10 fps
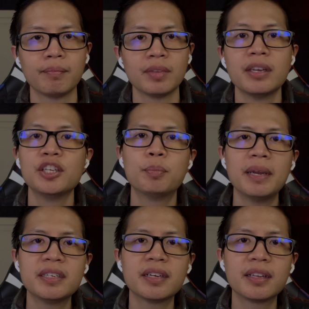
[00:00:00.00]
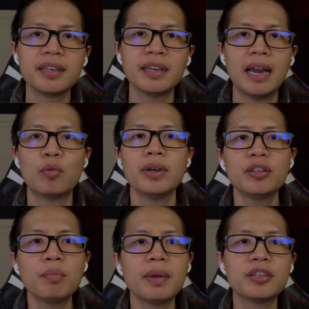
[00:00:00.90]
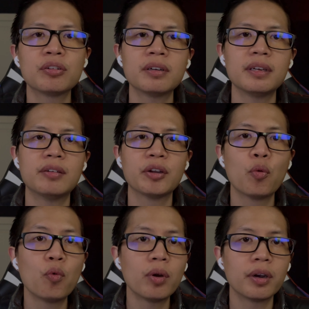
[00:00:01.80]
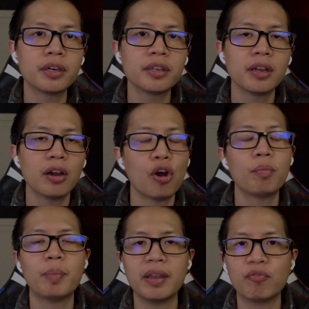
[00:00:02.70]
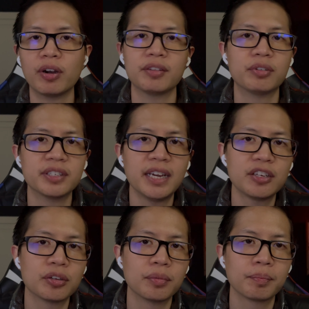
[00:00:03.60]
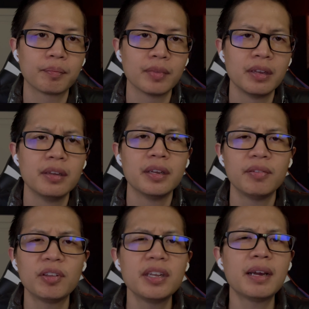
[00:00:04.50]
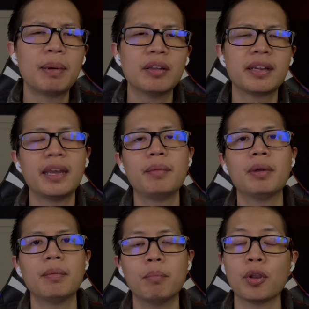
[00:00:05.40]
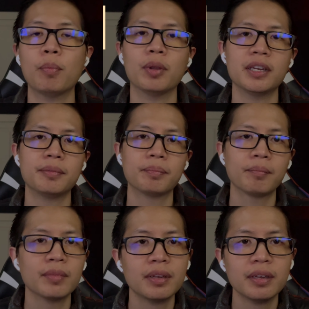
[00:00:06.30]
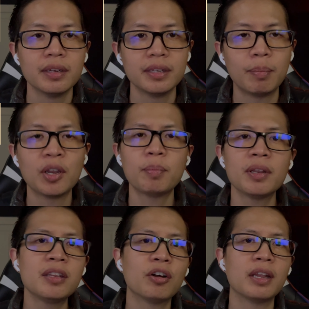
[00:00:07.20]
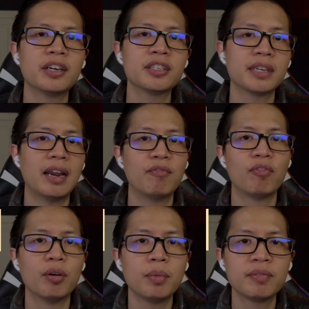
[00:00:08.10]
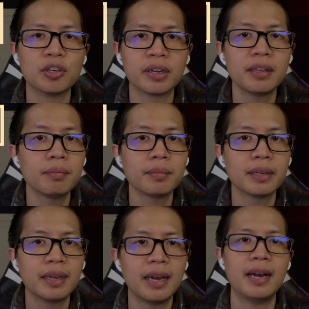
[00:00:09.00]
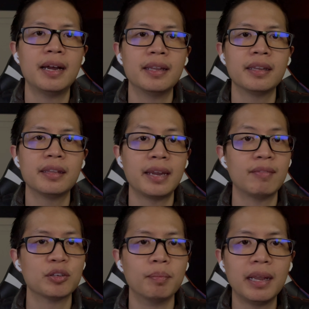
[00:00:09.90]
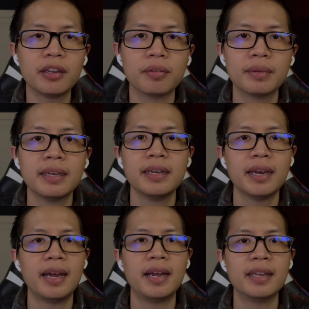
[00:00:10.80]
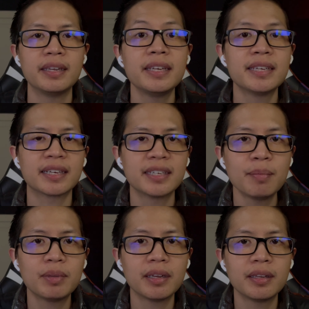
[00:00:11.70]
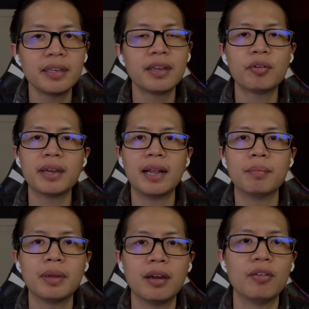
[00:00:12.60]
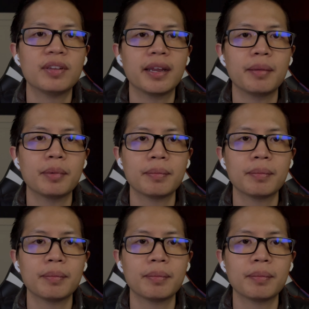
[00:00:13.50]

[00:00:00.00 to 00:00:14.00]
It's basically a way to measure reward or pay for a transaction. If you think about the game Monopoly, the Monopoly dollars are a form of token and they have some value and is accepted in the realm of the game.